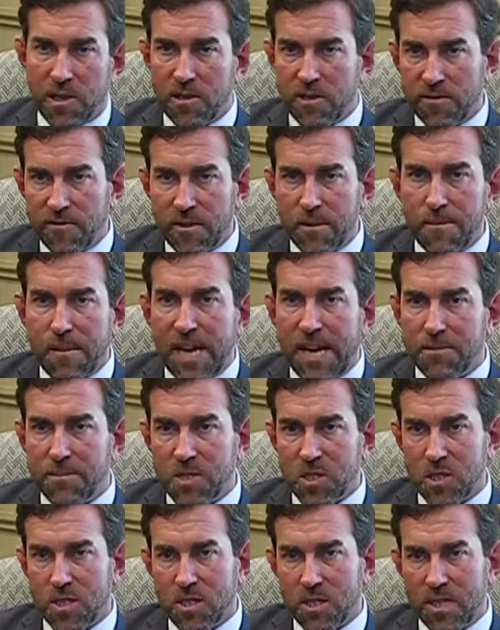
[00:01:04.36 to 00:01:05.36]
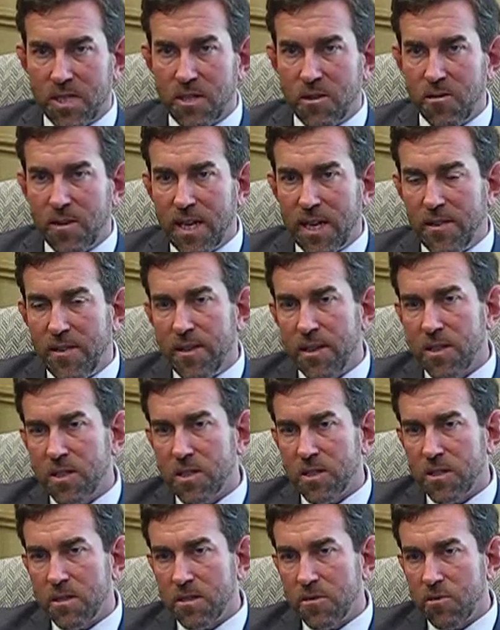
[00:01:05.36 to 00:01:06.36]
part of the MAP study and read
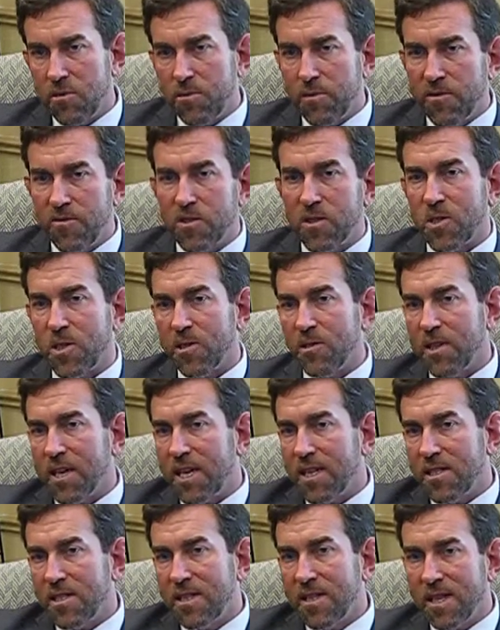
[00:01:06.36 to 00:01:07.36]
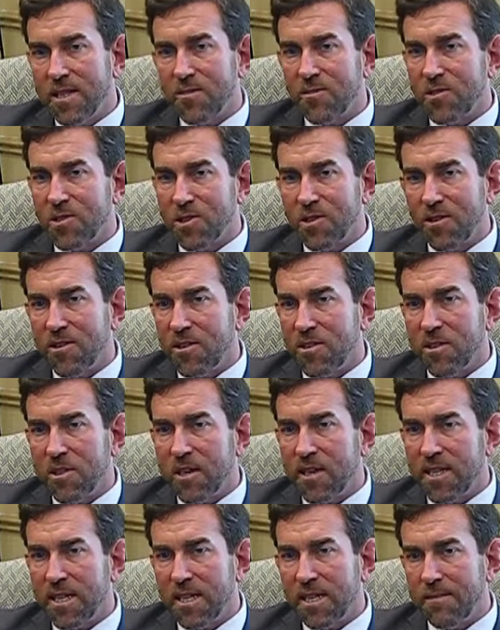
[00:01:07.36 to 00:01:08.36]
this, and a group of us here got together and started
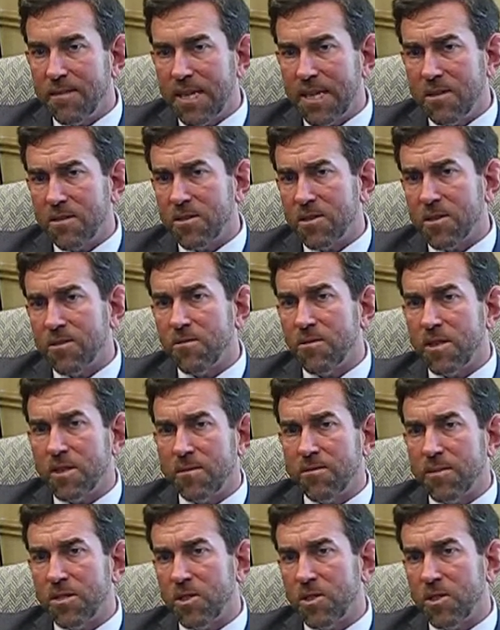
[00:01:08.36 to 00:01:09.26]
talking about it and said, well,